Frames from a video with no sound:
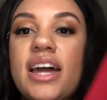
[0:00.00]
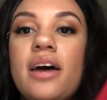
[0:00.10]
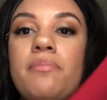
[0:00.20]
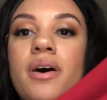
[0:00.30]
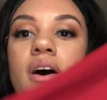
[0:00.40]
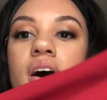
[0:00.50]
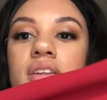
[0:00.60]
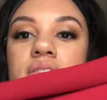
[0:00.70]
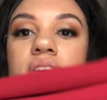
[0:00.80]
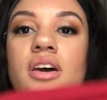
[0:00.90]
that I
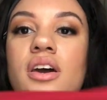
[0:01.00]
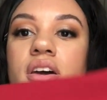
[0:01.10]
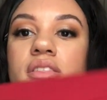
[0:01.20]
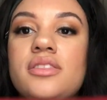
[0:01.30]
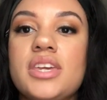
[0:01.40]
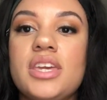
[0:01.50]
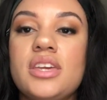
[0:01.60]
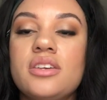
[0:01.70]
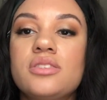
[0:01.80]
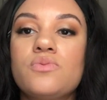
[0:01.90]
bought.
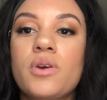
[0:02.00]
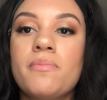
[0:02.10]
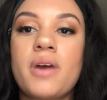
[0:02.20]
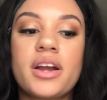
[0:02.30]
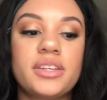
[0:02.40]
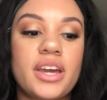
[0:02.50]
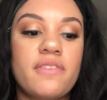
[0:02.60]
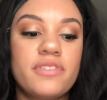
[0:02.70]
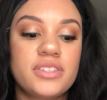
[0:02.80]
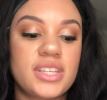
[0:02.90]
These were marked
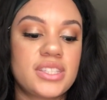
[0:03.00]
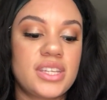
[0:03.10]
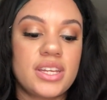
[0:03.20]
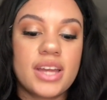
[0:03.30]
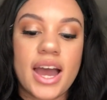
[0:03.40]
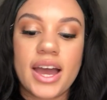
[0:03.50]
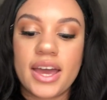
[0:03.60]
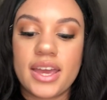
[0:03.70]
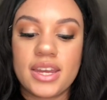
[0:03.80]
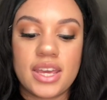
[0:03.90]
down for $69
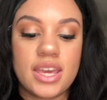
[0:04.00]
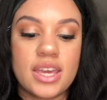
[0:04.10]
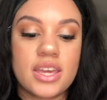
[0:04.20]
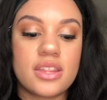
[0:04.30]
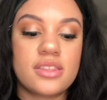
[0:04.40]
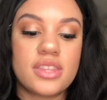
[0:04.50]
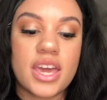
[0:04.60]
and